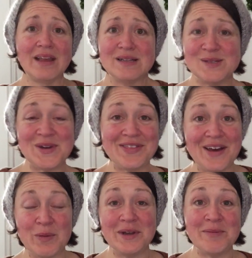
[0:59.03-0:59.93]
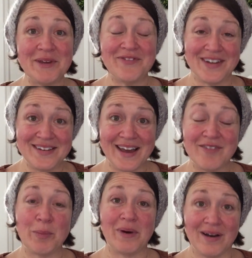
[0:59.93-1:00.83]
And so I thought, wouldn't it be fun to
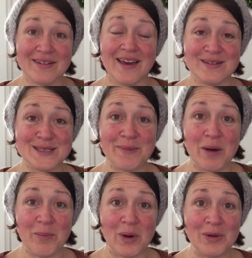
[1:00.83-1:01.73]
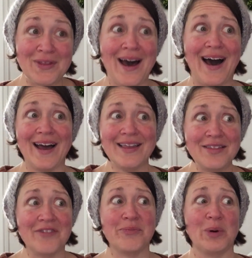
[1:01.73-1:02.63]
have a podcast about both? I
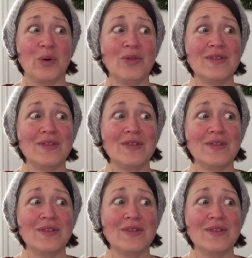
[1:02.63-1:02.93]
love both.